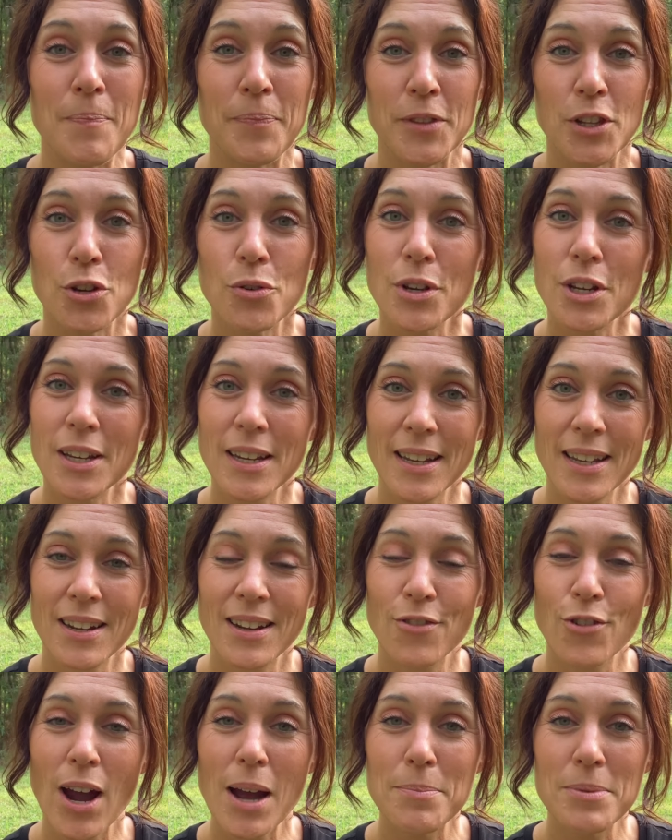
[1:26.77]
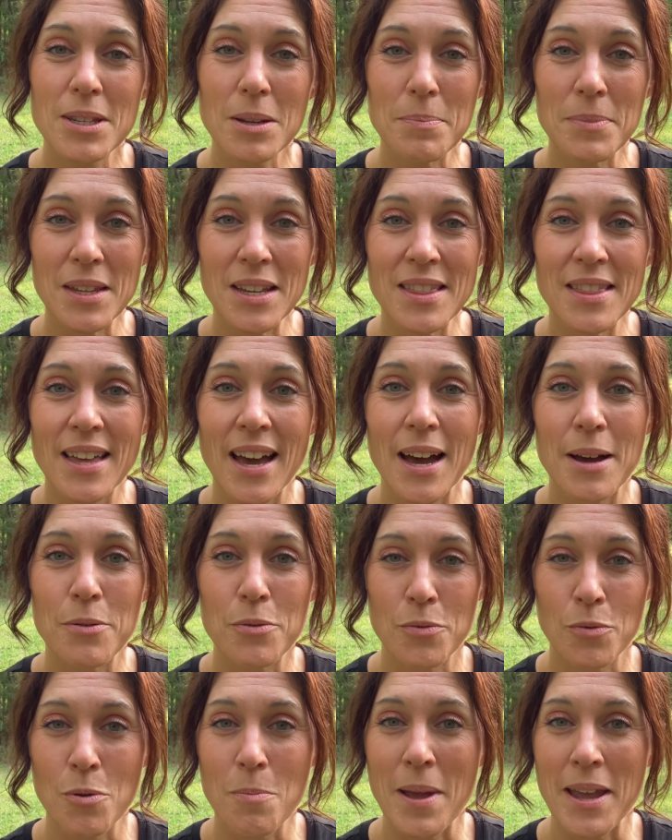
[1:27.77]
you can grab something that
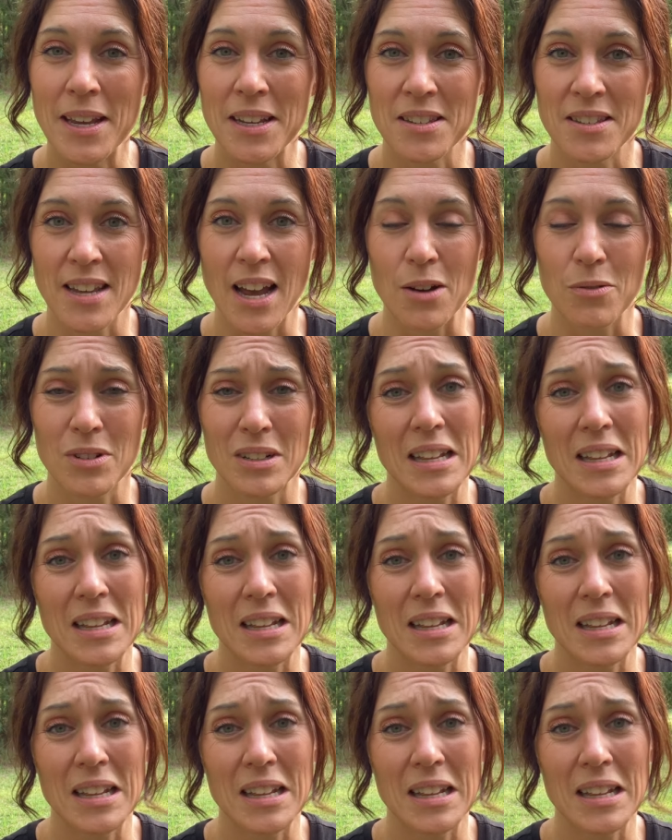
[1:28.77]
will make a sound,